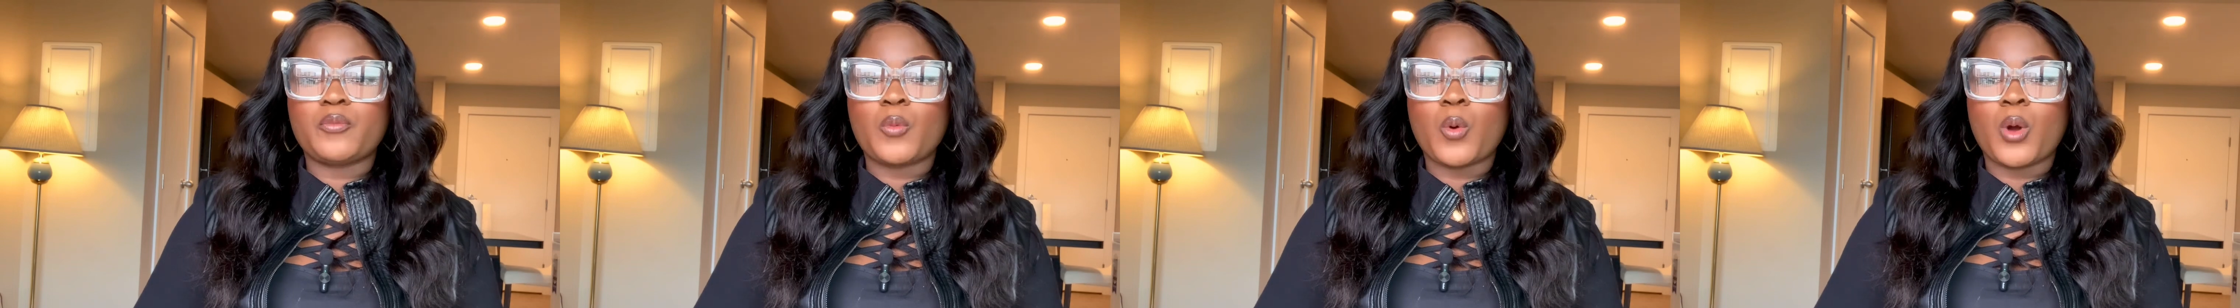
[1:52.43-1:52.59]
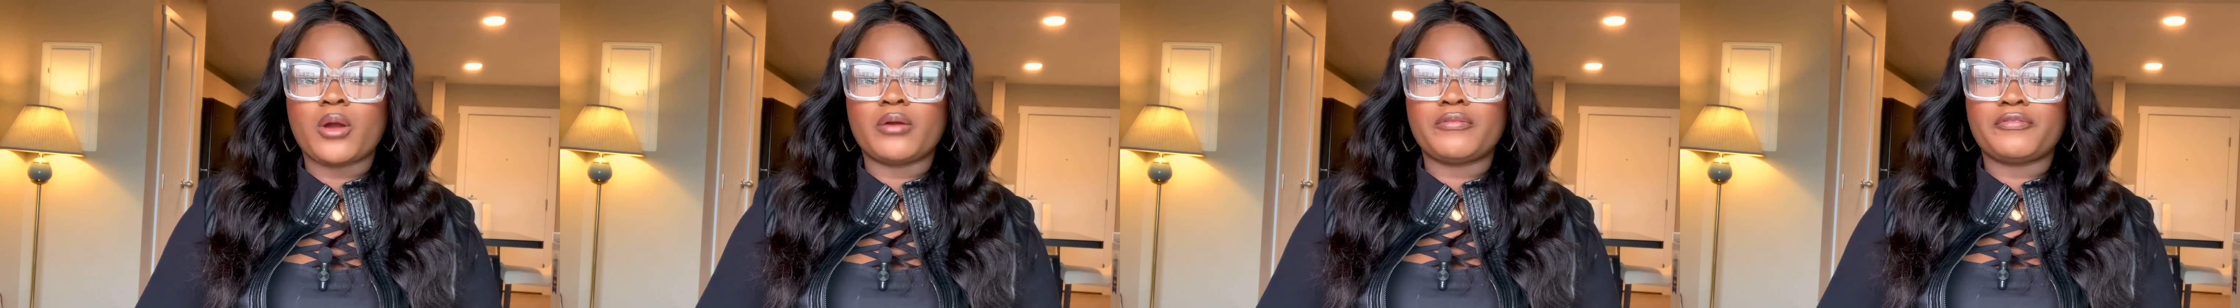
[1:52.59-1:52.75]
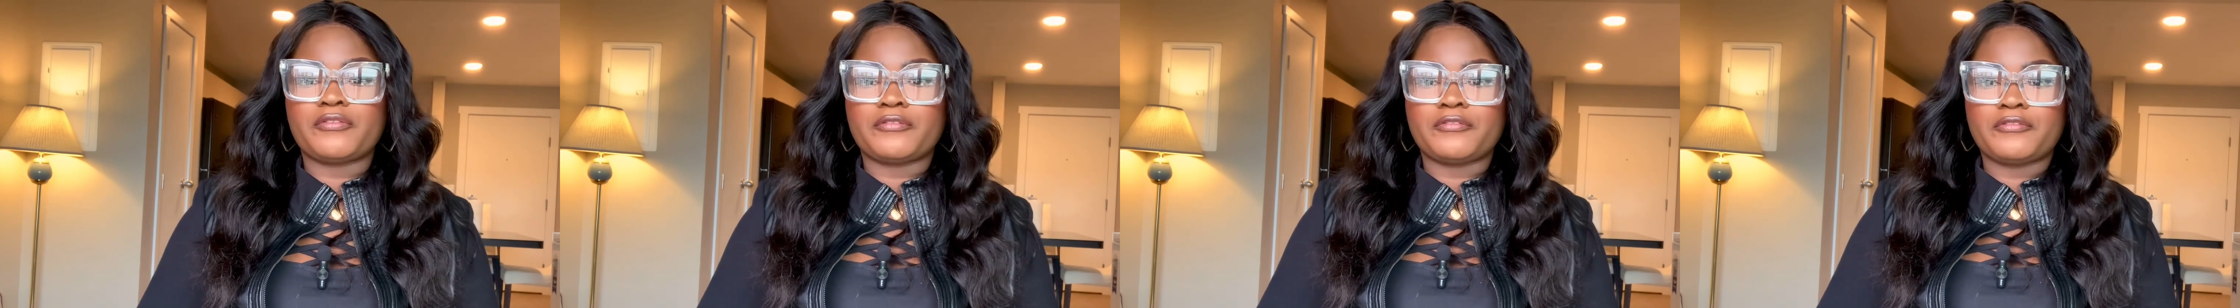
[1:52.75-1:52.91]

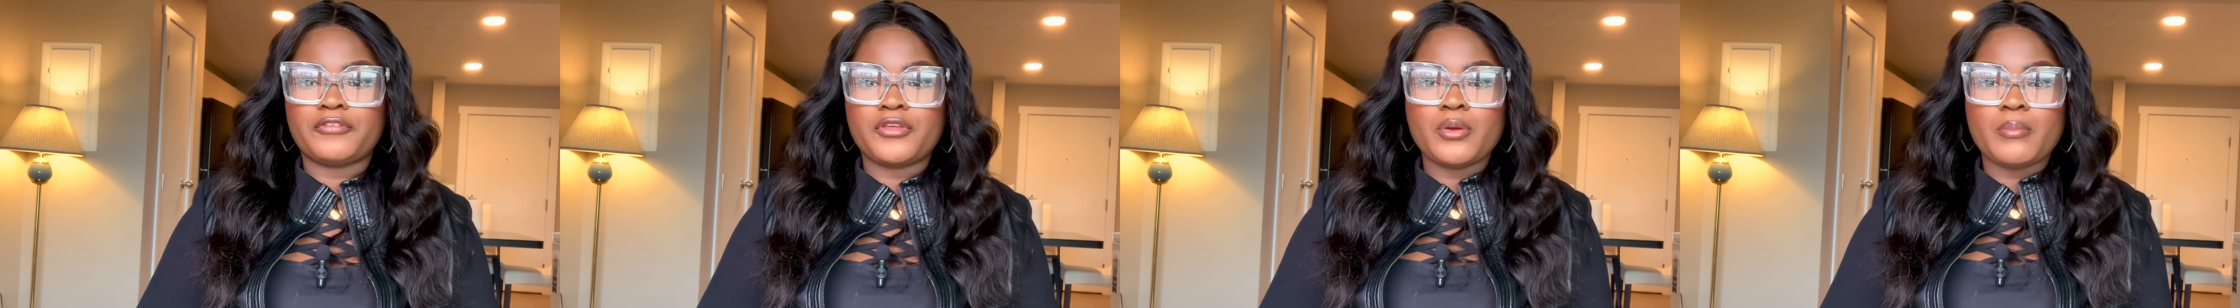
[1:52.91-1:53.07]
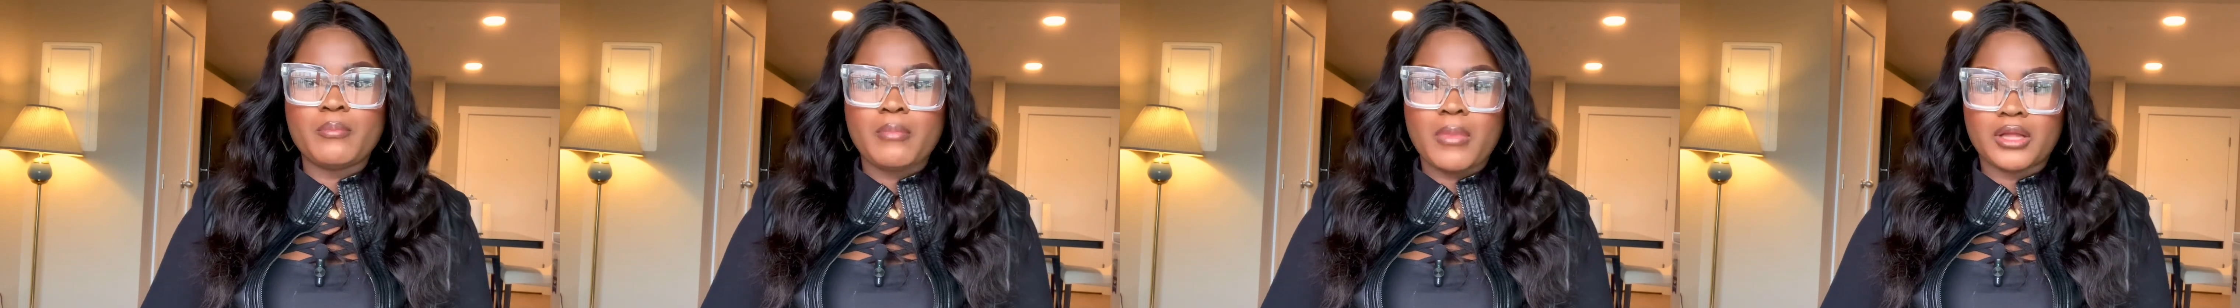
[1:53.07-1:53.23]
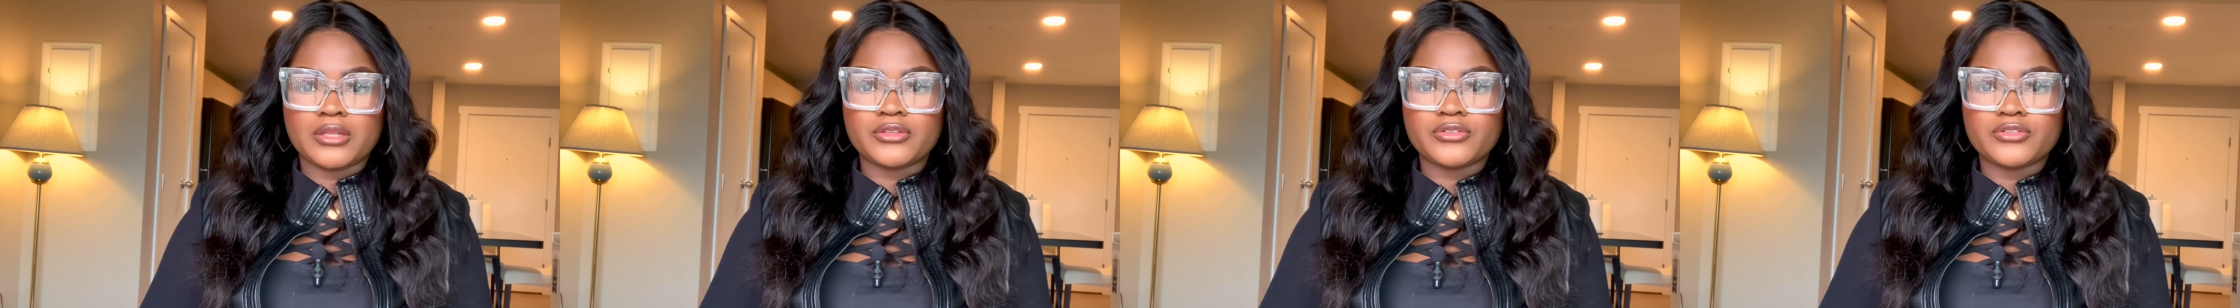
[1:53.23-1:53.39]
work for a few
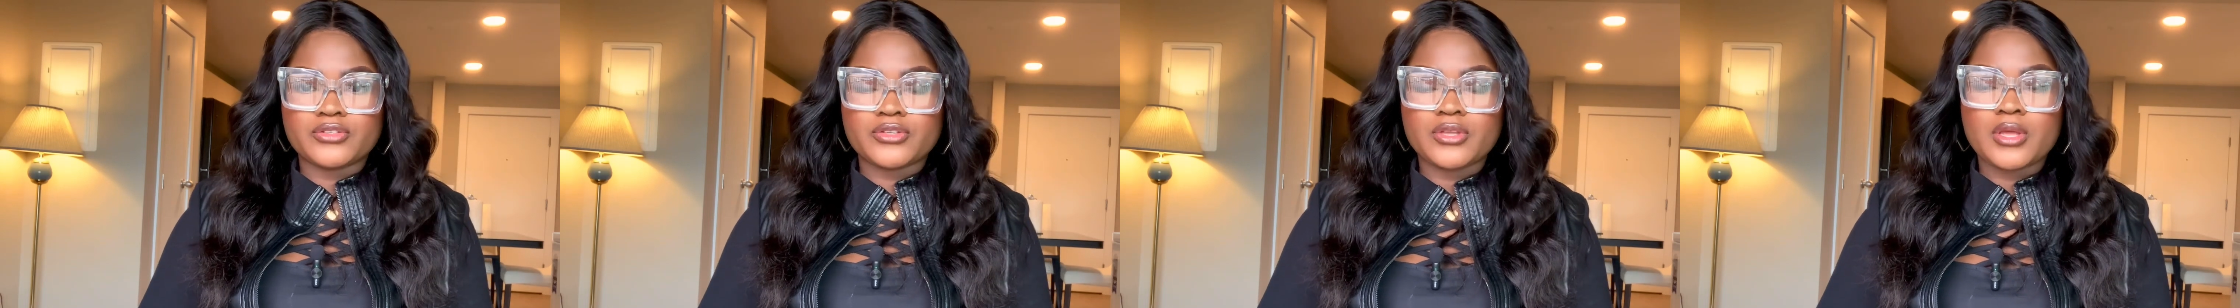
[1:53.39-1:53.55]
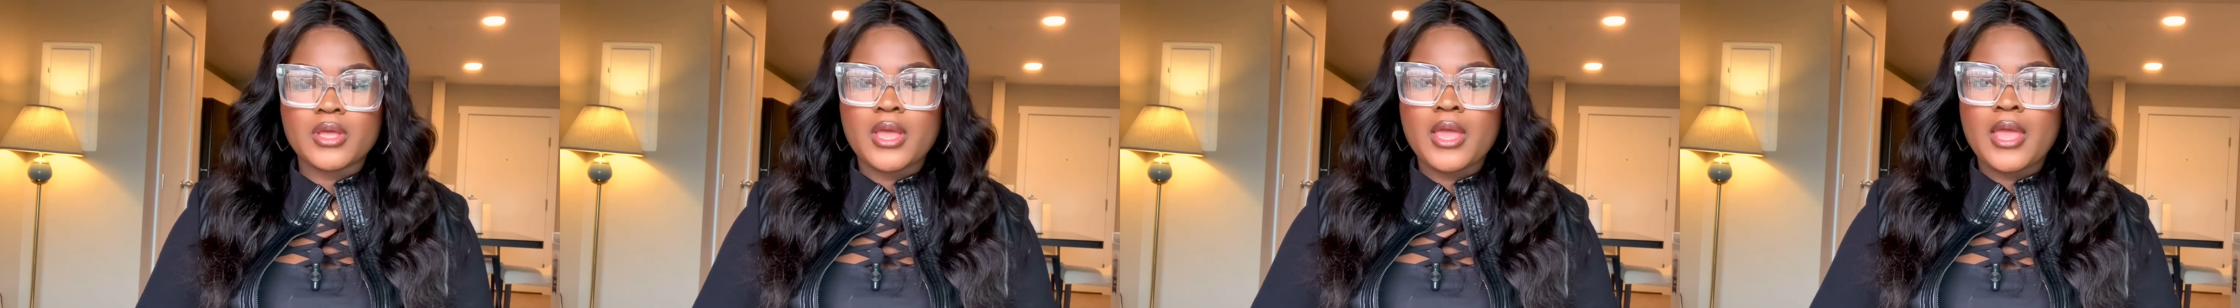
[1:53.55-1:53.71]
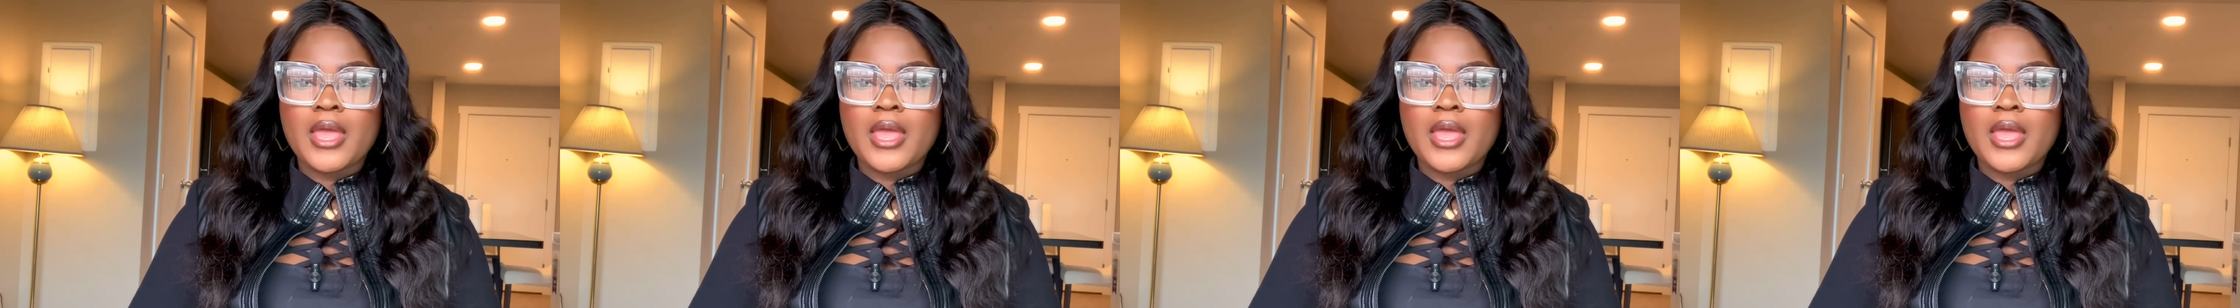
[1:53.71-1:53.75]
months,